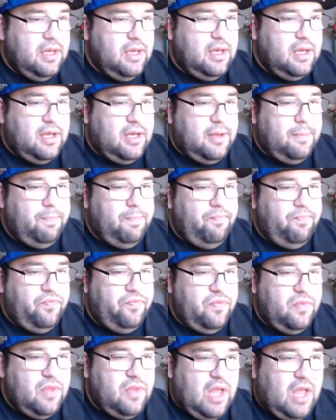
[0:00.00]

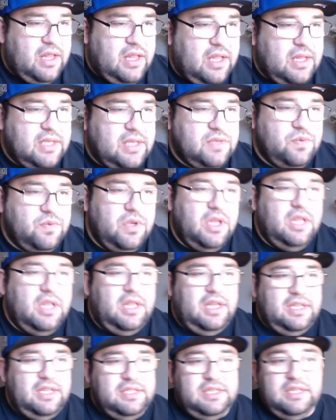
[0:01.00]
I think this really
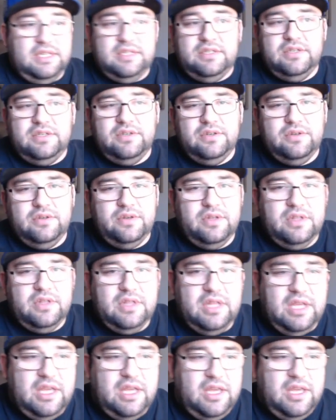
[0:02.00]
leans into
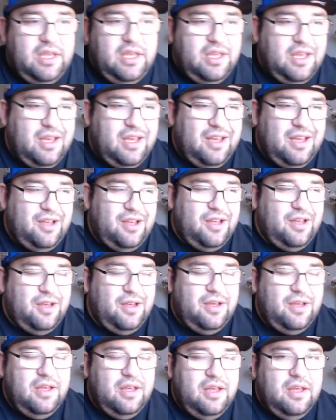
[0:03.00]
the